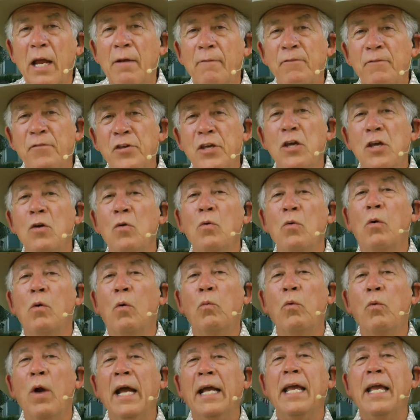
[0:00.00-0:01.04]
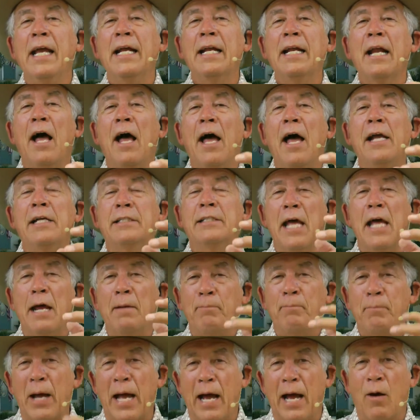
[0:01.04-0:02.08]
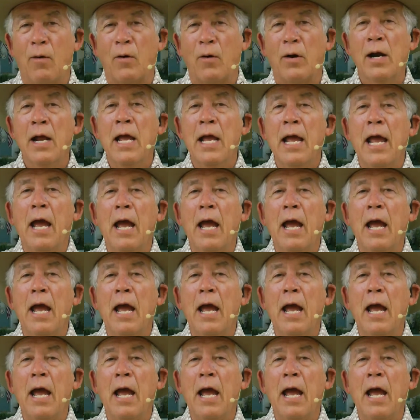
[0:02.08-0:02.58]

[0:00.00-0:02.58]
If you will recognize that power